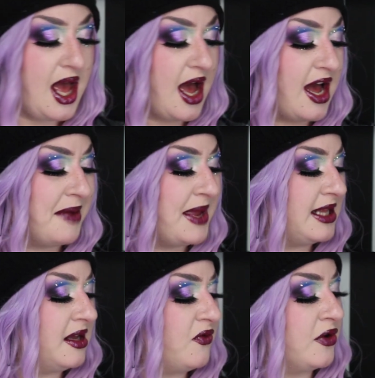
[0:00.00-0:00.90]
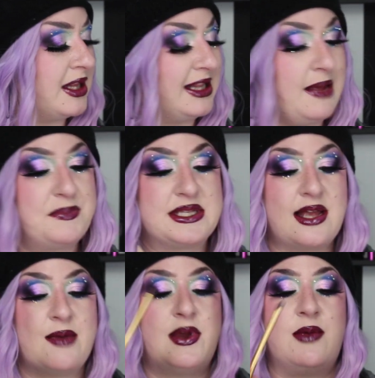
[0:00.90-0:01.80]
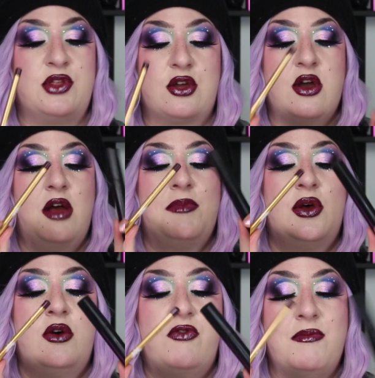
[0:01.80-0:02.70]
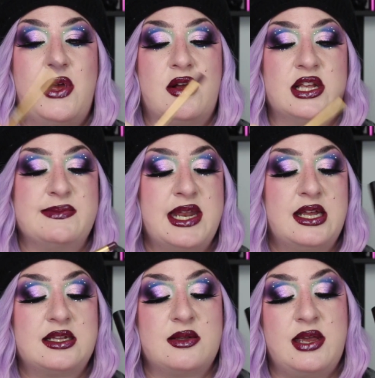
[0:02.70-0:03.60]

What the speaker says: And then for the lips, I went in with a combo from Melt Cosmetics.